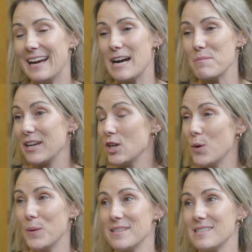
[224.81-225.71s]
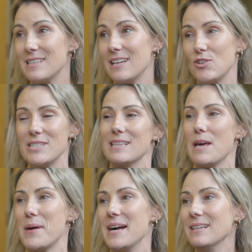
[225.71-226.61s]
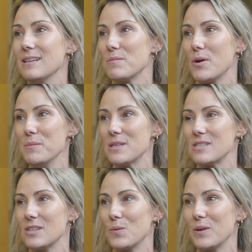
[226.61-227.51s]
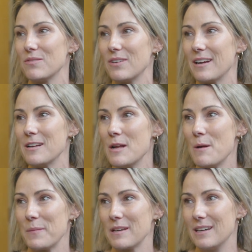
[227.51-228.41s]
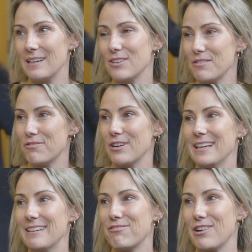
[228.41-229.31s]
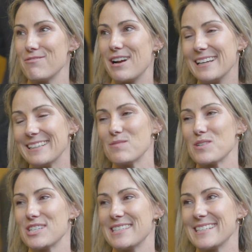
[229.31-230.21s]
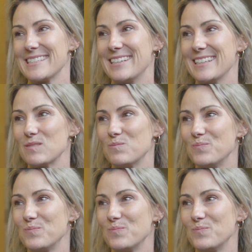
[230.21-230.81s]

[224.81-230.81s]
And no one's addressing that market at the moment. So we've kind of got a free run at it, which is exciting.